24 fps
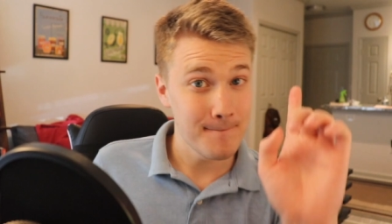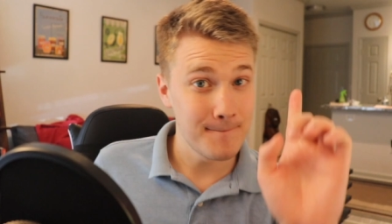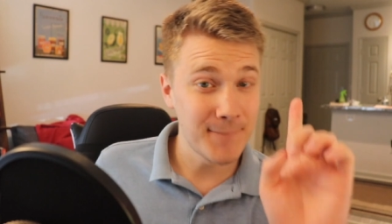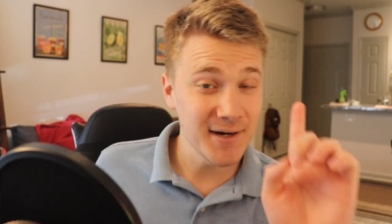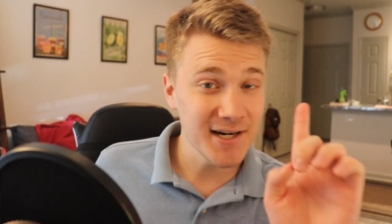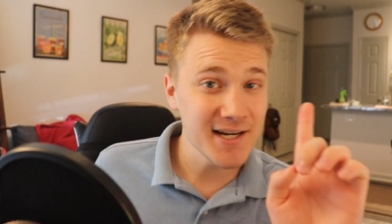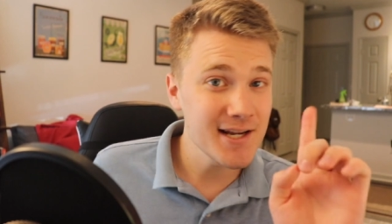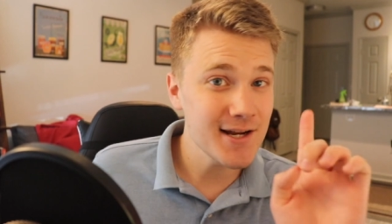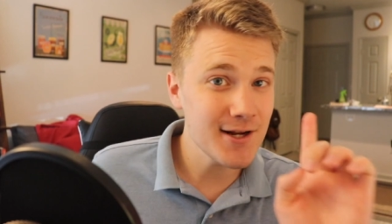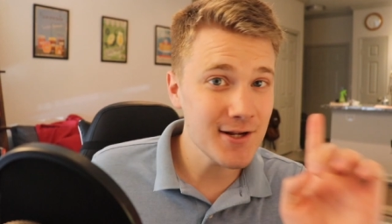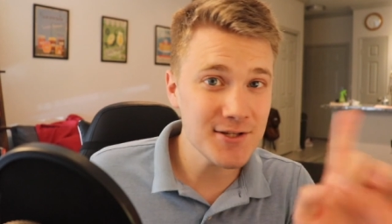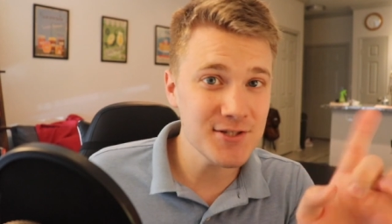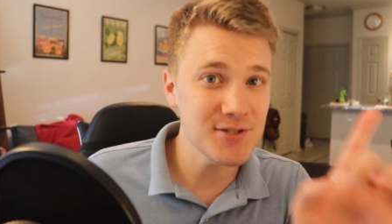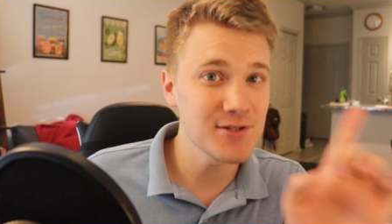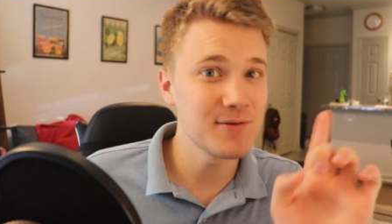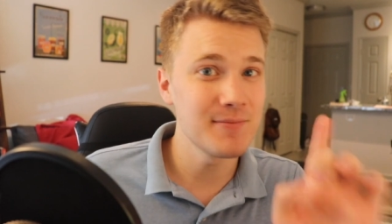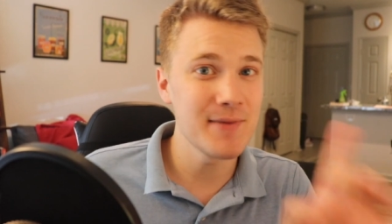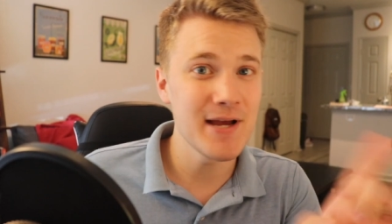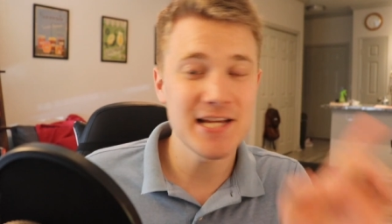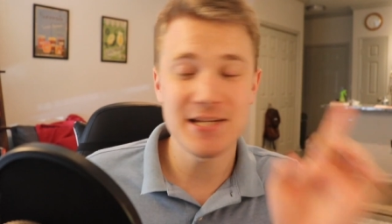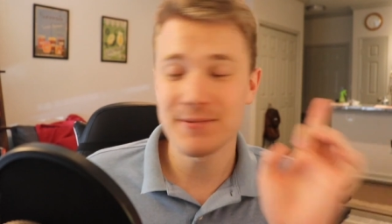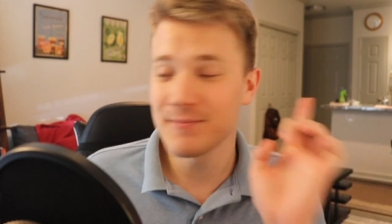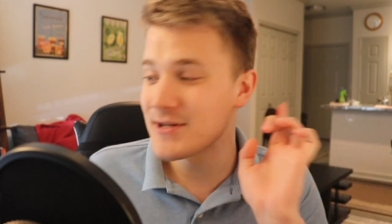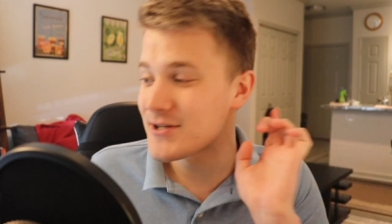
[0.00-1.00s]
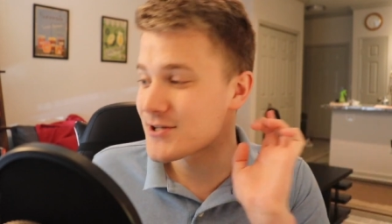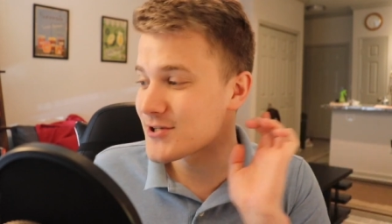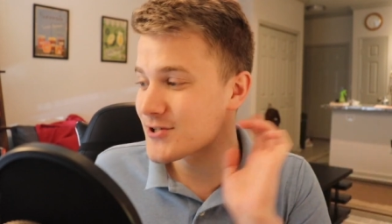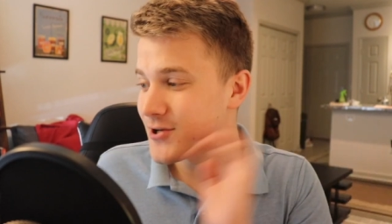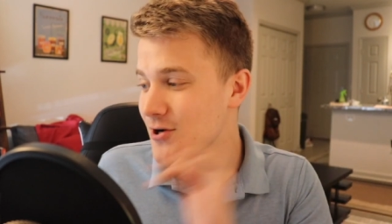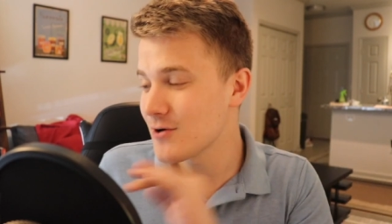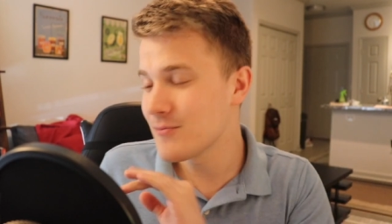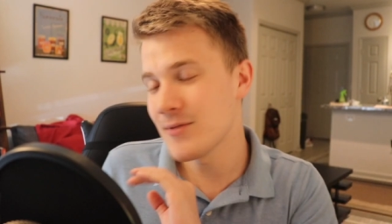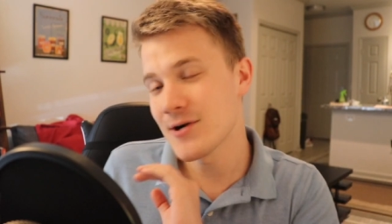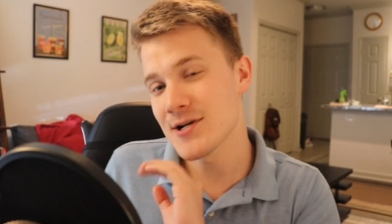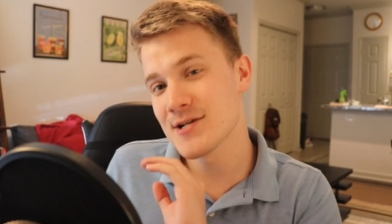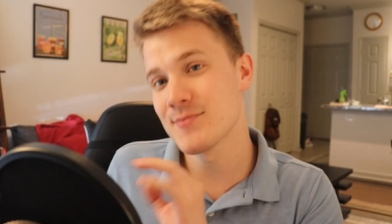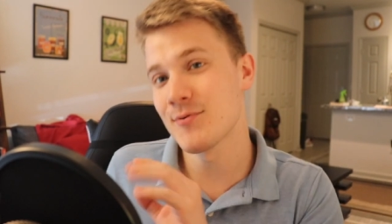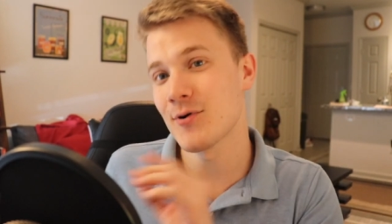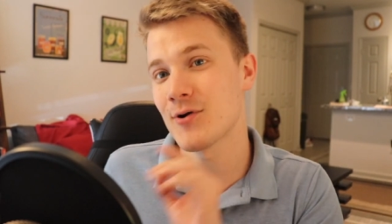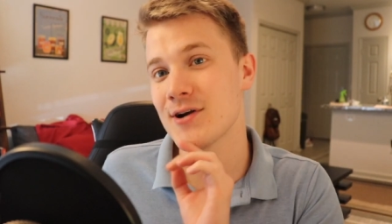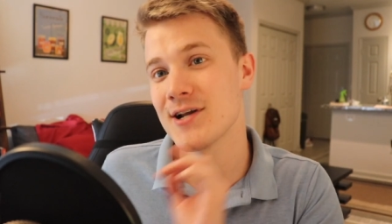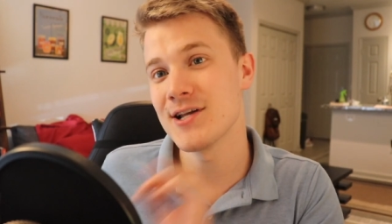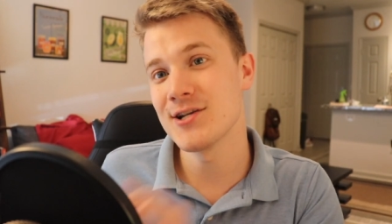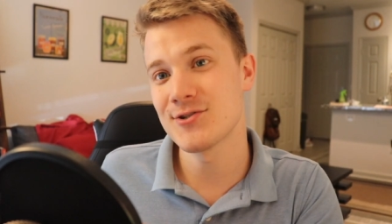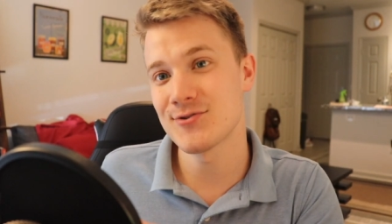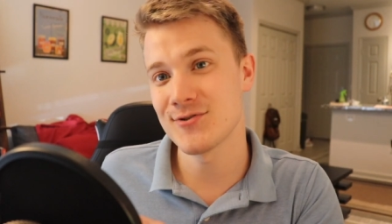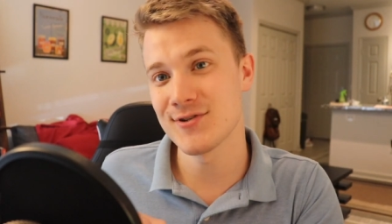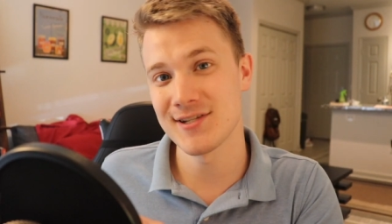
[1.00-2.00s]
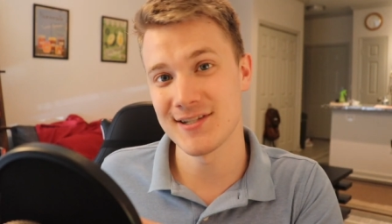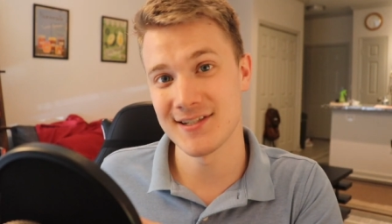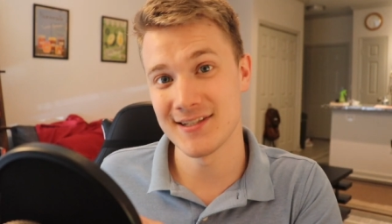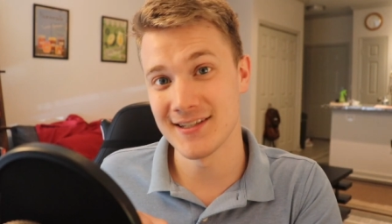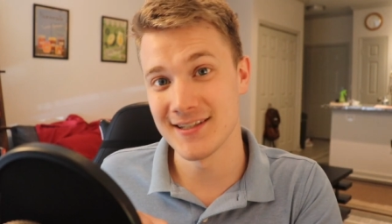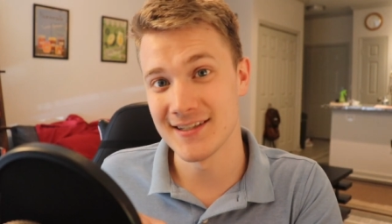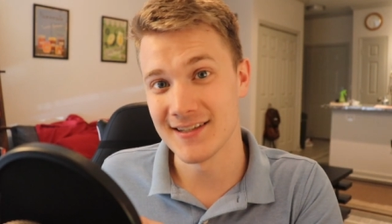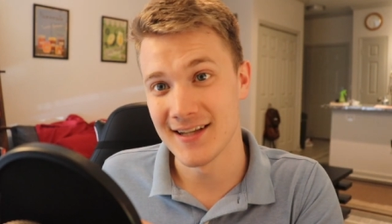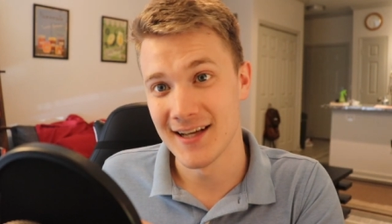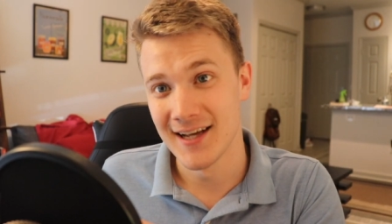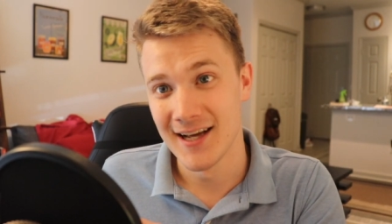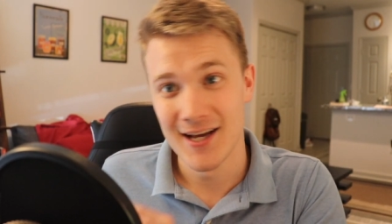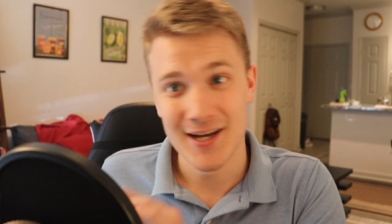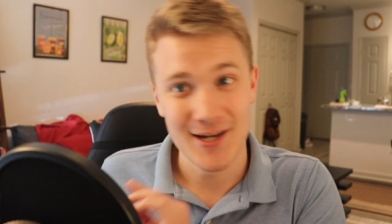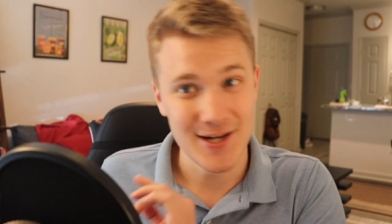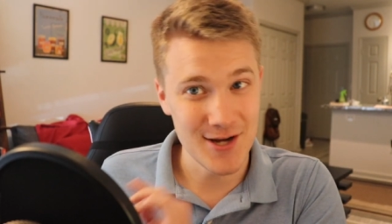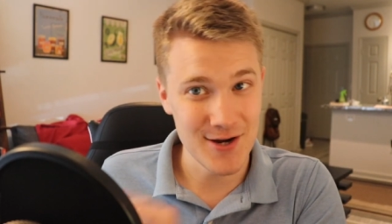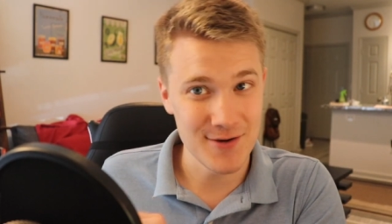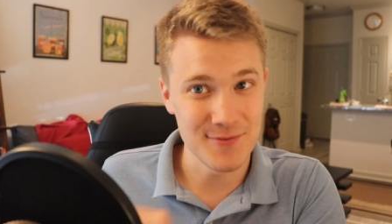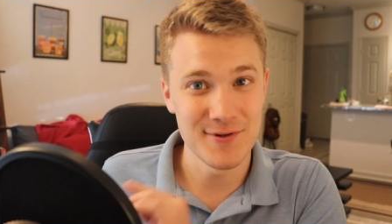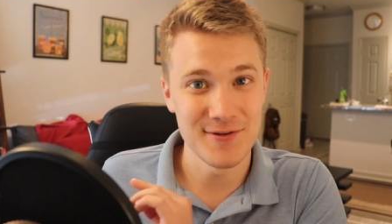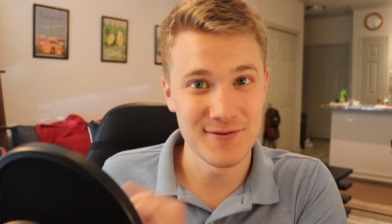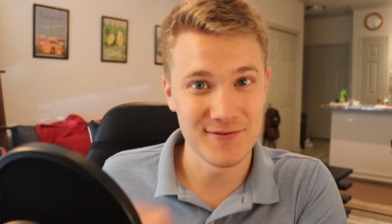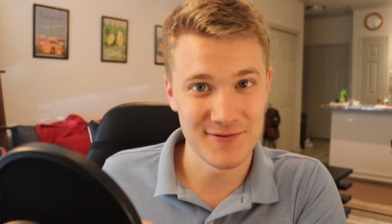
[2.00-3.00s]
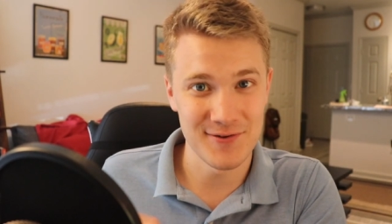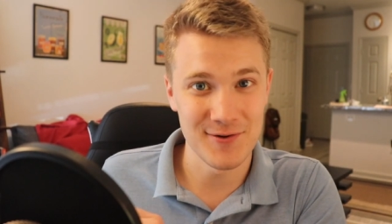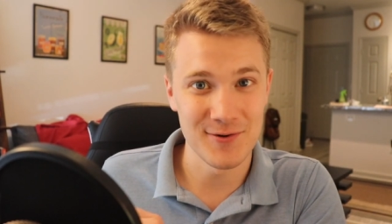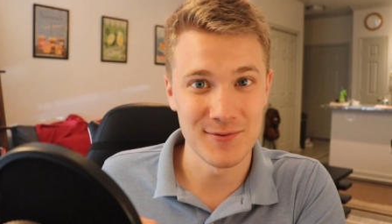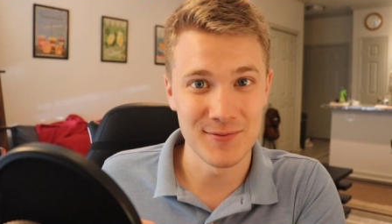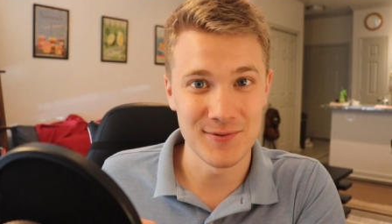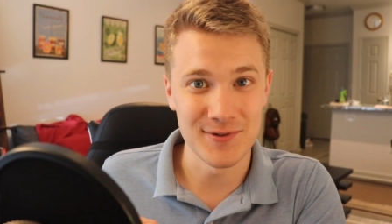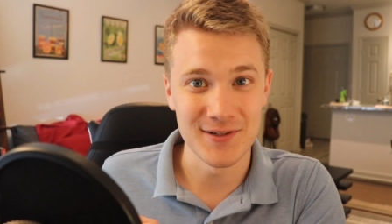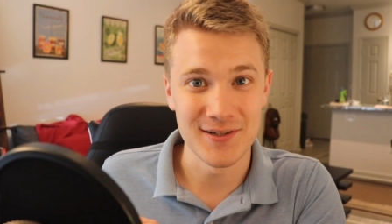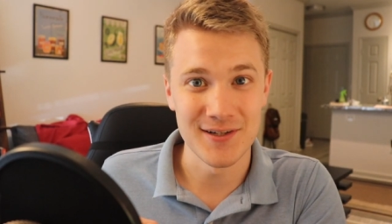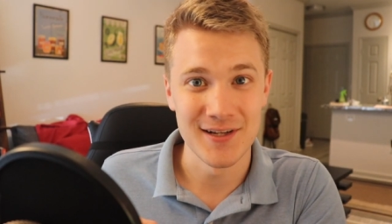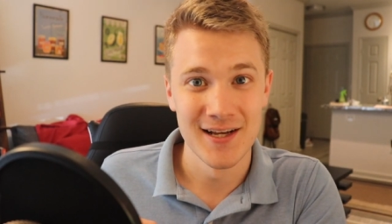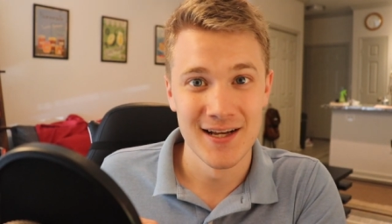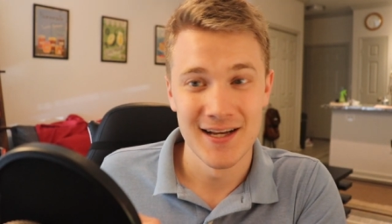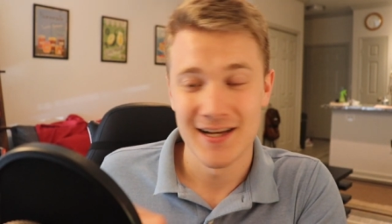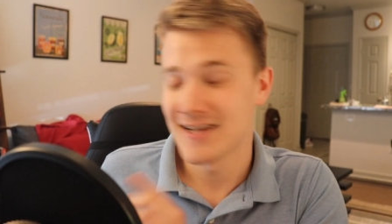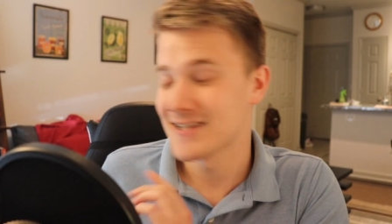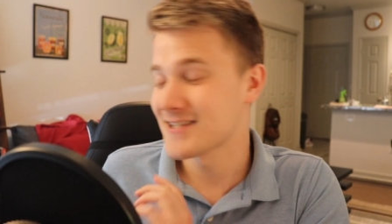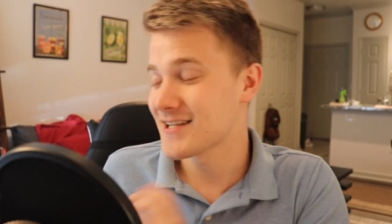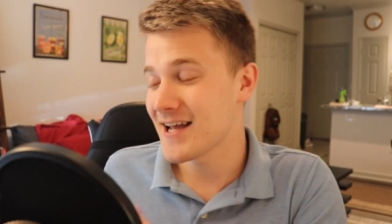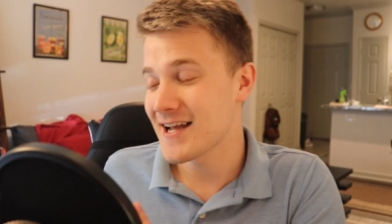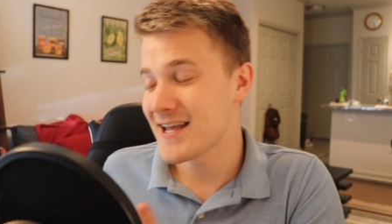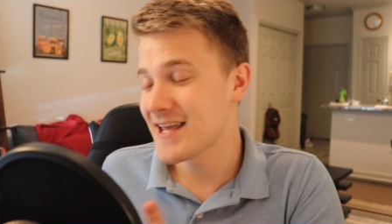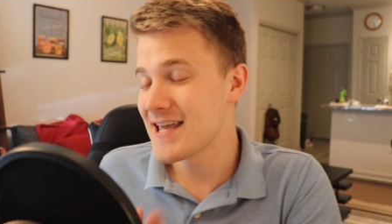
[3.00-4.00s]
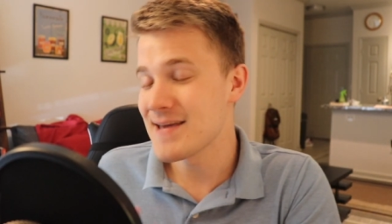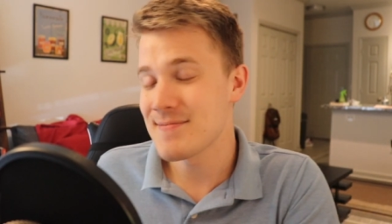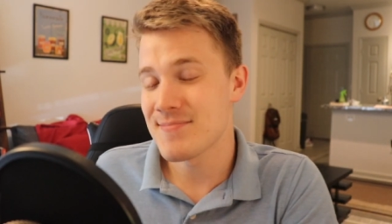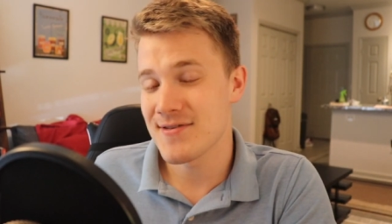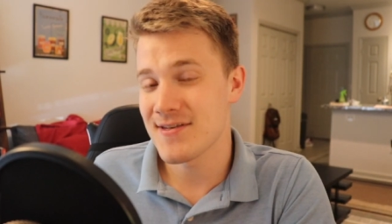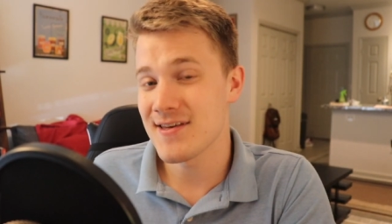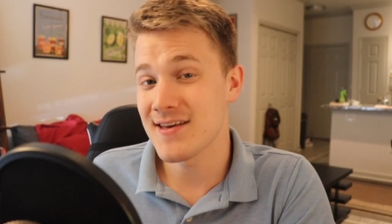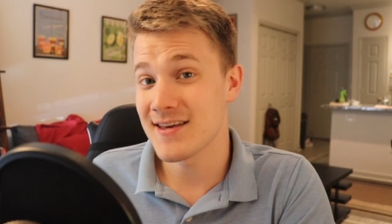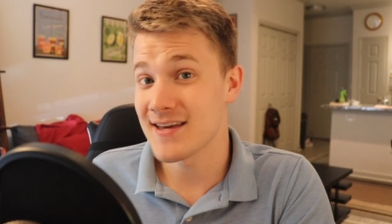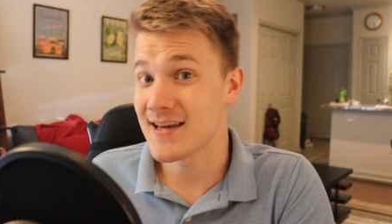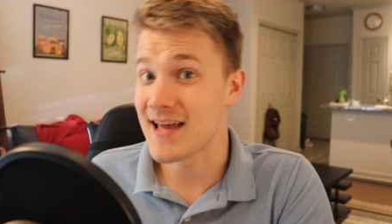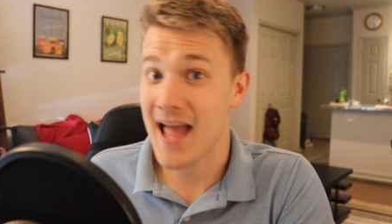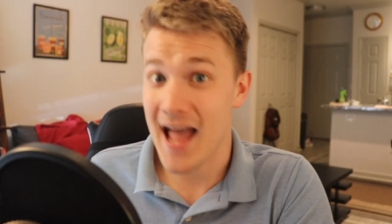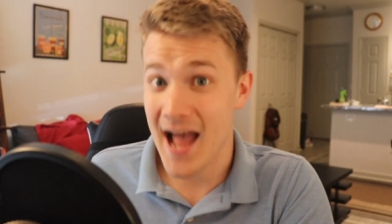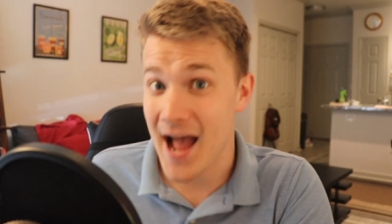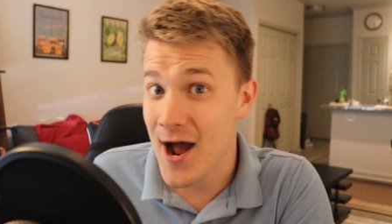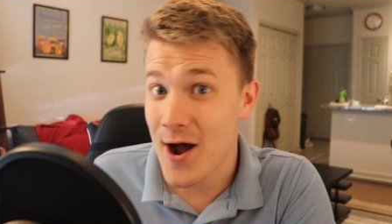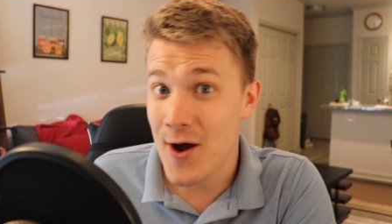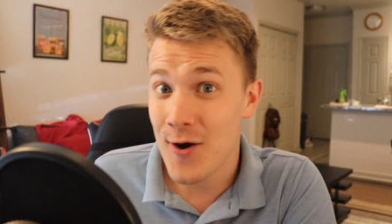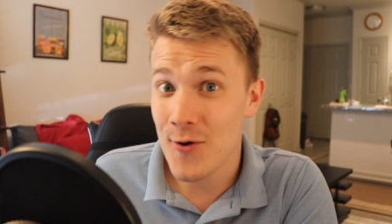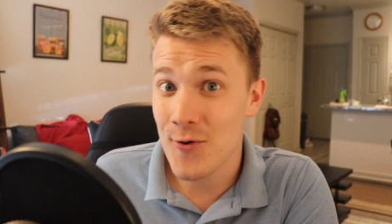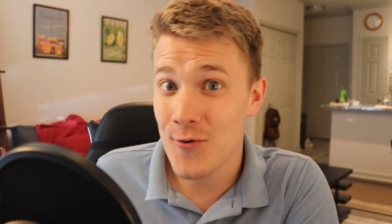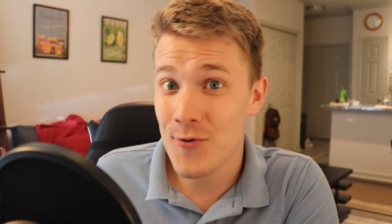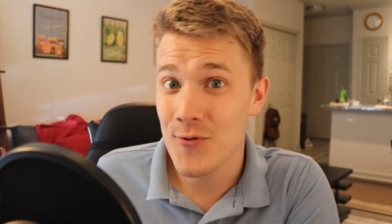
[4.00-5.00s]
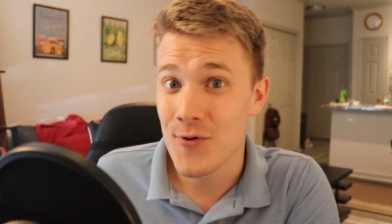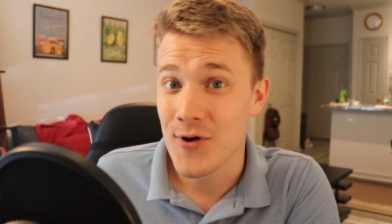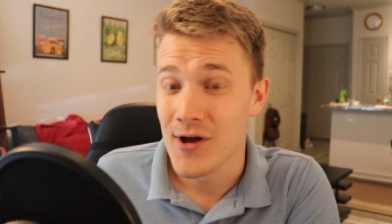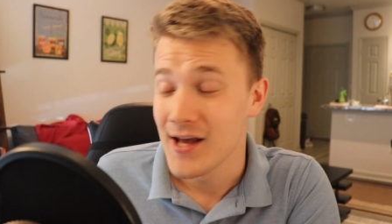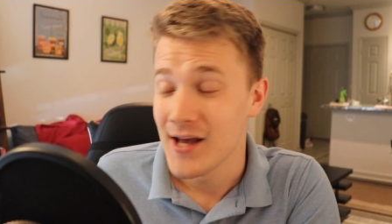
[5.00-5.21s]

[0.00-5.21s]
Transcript: But it also makes me so much more interested going forward because I keep thinking, how